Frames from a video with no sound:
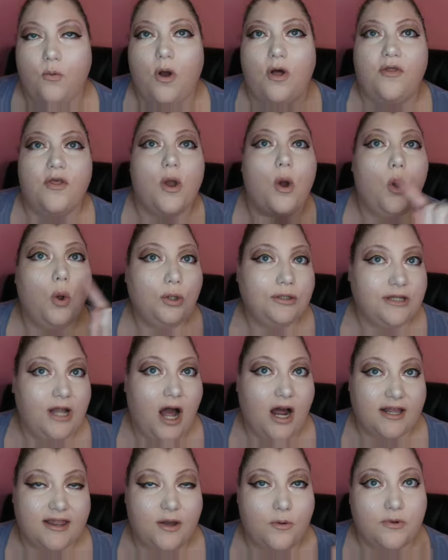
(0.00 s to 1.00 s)
well, the old
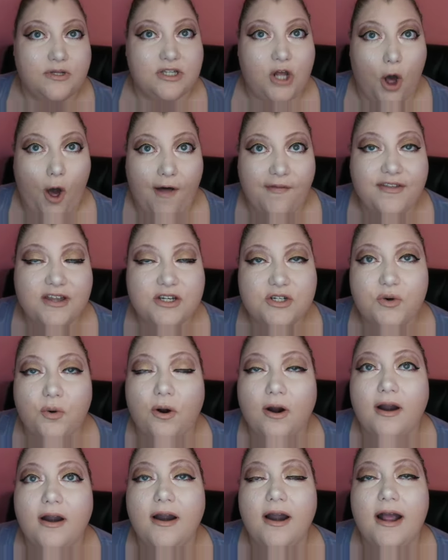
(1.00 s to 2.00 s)
lock that was on the
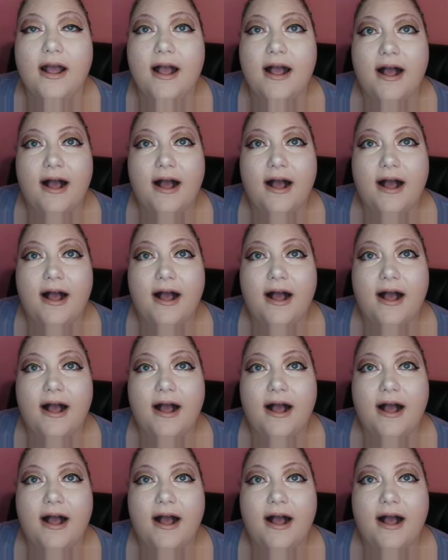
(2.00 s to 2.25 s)
door